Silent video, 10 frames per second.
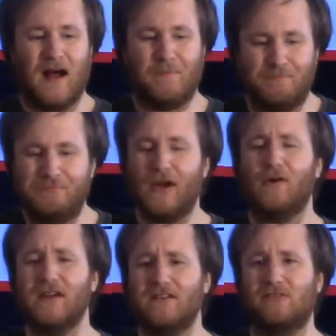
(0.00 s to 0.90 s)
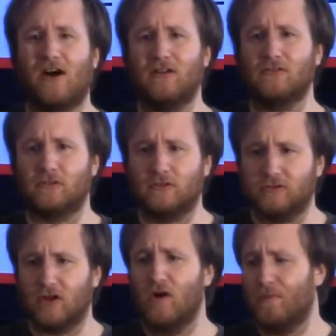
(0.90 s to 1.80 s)
a billion-dollar
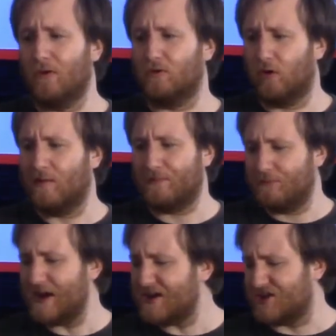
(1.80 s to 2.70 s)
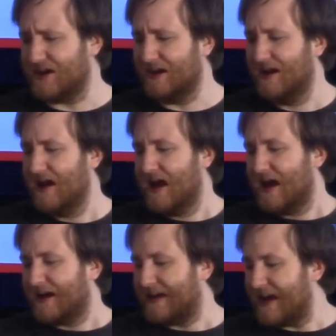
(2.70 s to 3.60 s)
global corporation,
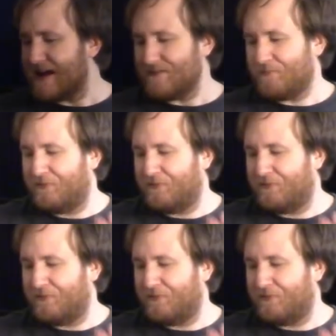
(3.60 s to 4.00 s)
can't